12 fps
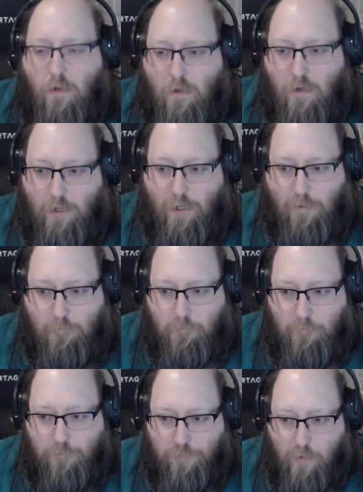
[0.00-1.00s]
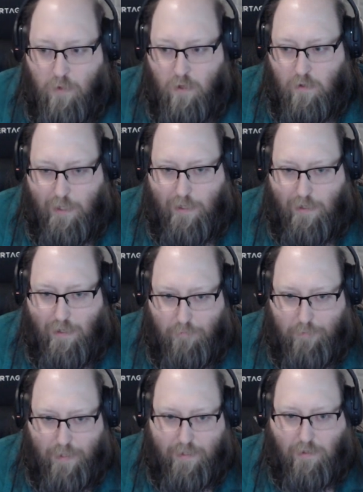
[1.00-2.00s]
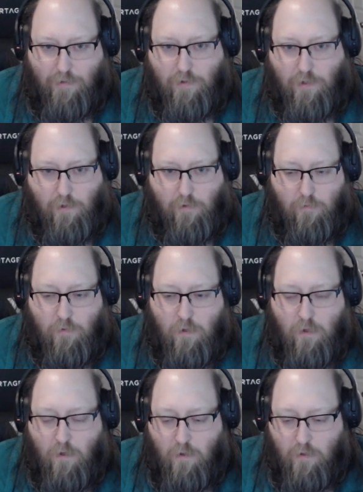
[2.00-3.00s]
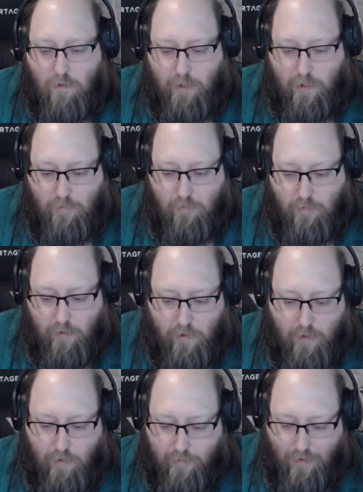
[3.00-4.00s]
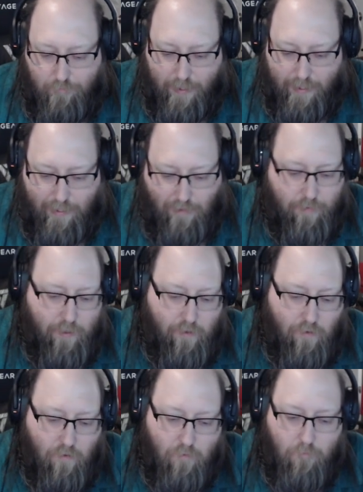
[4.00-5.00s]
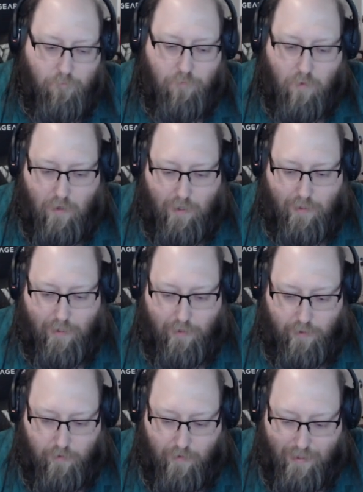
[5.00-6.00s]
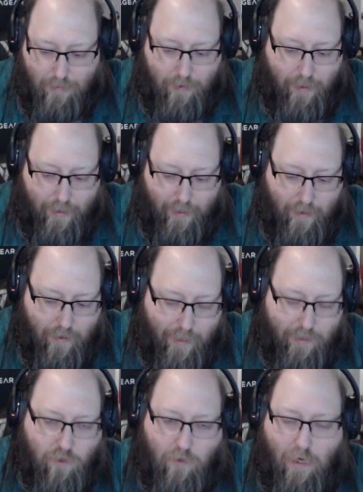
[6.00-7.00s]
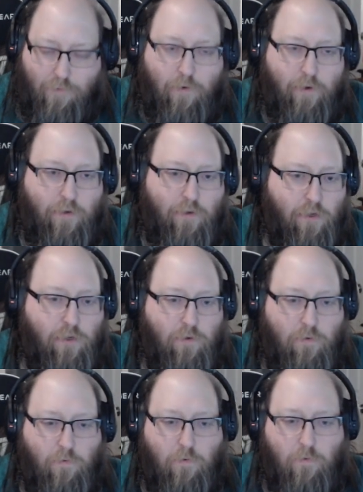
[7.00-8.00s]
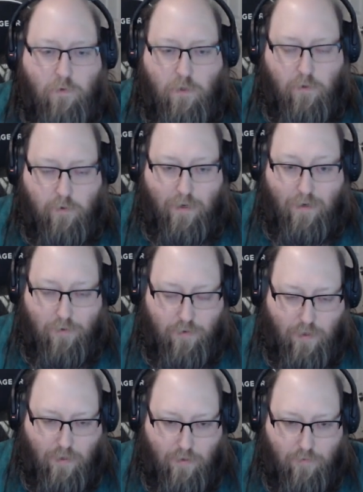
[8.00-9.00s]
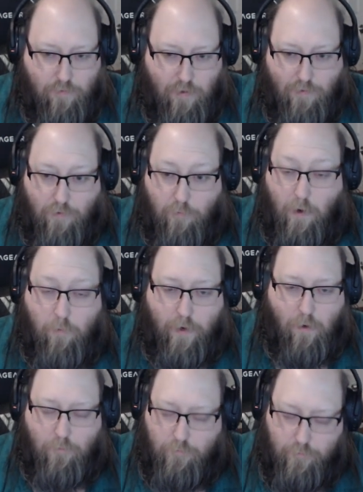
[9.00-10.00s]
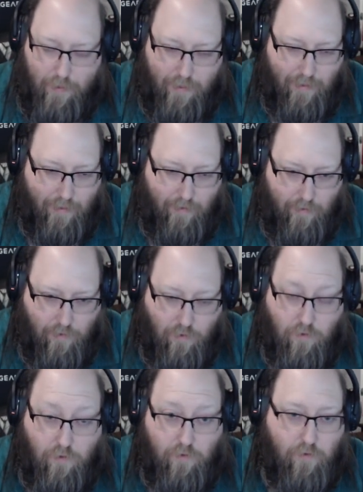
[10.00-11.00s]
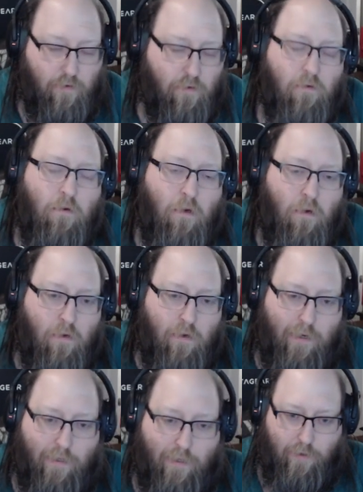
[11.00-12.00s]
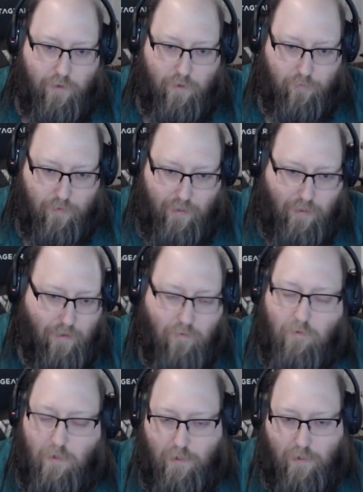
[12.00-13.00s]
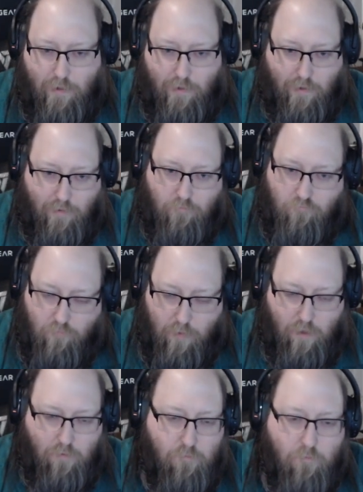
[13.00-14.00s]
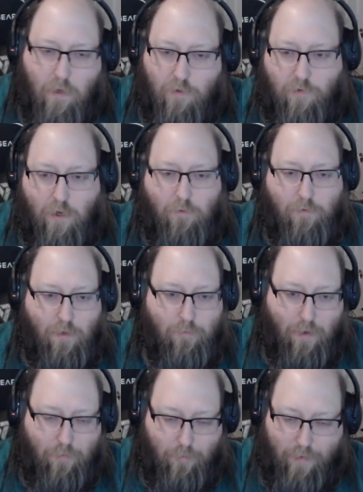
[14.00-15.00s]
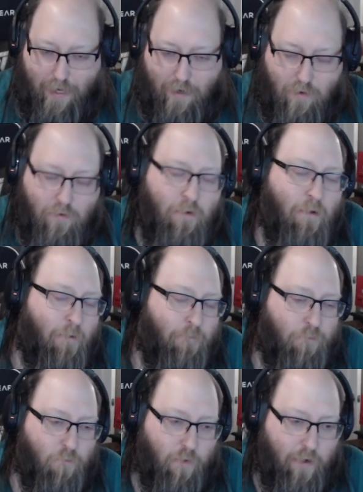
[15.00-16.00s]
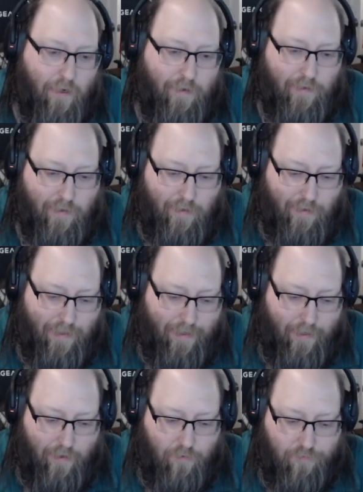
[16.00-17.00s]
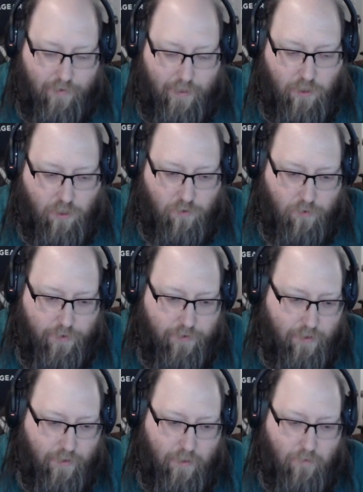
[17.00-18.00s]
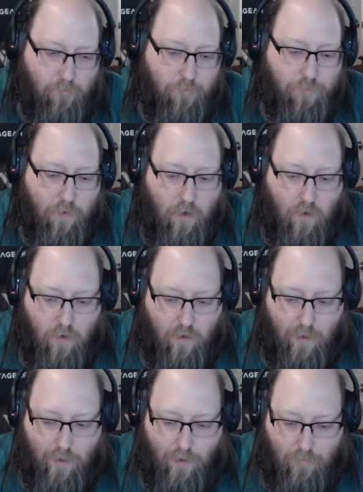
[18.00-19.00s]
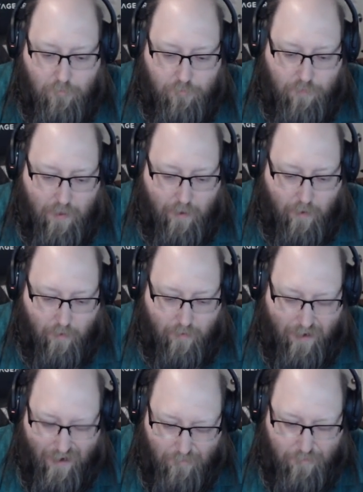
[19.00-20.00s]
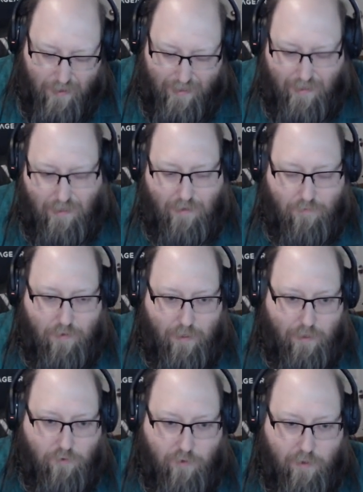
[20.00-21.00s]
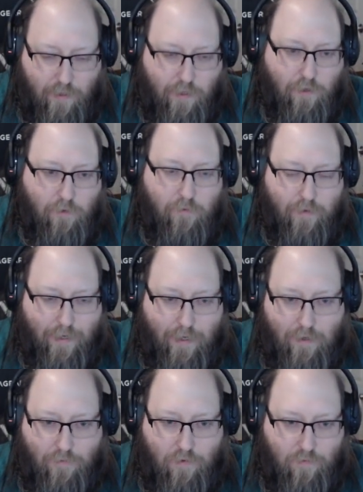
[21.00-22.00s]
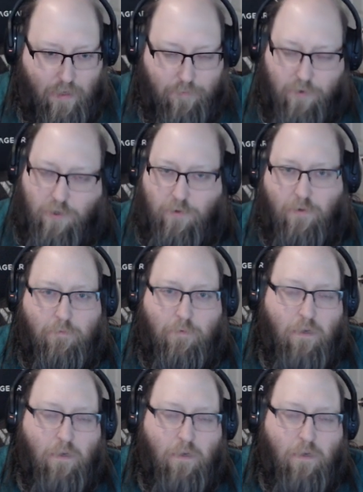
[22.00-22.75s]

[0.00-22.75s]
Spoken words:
And make stuff. So, you know, you can go in and make something, and then you don't have to put any extra effort into learn how to do stuff the right way or makes things good, and can release it, and it invariably might be bad. Whereas in, say, Unreal Engine or Unity, they're complex enough that it draws a certain kind of developer to them,